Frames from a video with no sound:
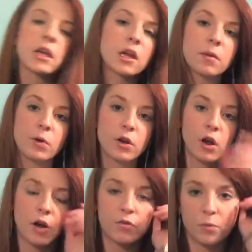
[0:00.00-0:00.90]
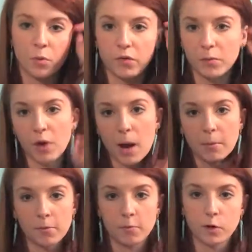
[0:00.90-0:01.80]
I kind of put it on for more of a
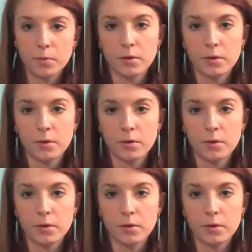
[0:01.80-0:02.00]
primer before I